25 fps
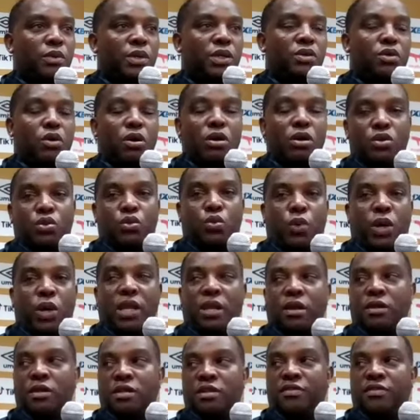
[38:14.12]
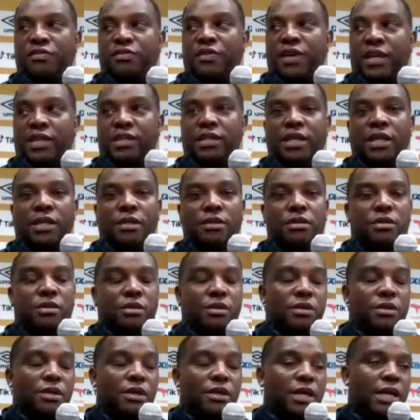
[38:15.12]
we can't dwell on the fact that,
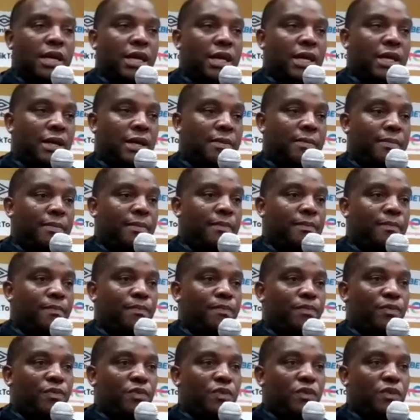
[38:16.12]
um,